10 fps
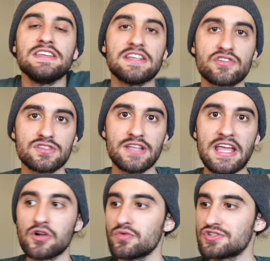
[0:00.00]
years
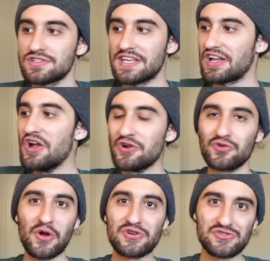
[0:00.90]
later was just like
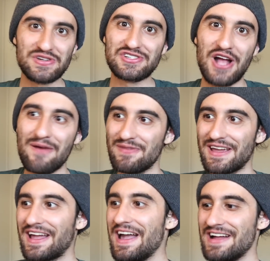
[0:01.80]
grocery
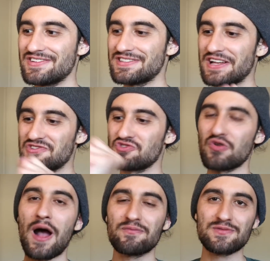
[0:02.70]
shopping and just like
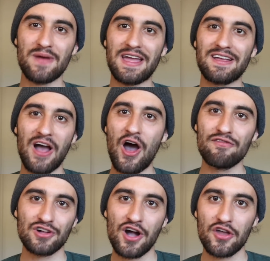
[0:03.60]
dropped my
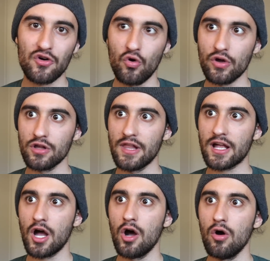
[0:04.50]
avocado oil
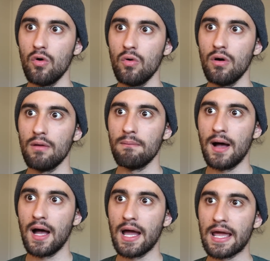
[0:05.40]
like, oh
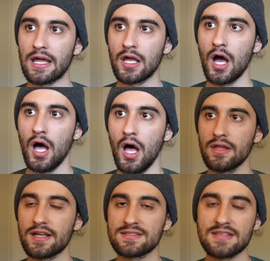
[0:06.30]
my god,
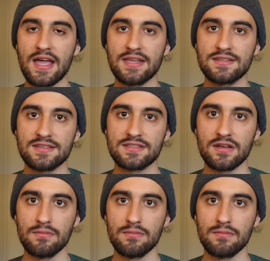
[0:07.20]
like a scientist in a